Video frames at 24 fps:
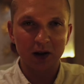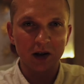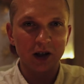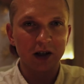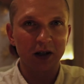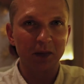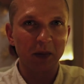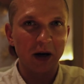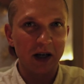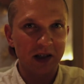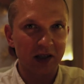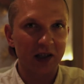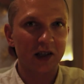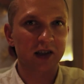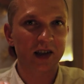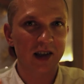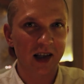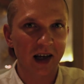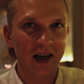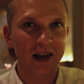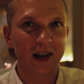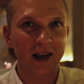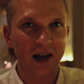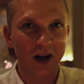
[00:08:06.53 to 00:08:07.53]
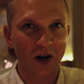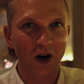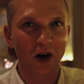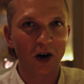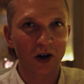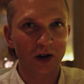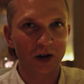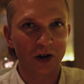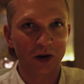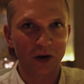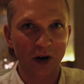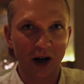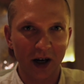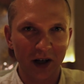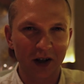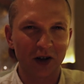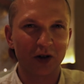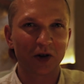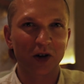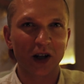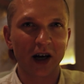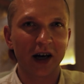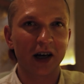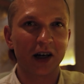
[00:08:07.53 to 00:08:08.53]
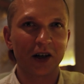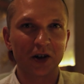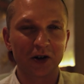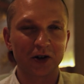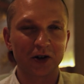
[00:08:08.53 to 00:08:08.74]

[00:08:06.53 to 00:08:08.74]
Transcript: It makes it slightly colder, right? You like your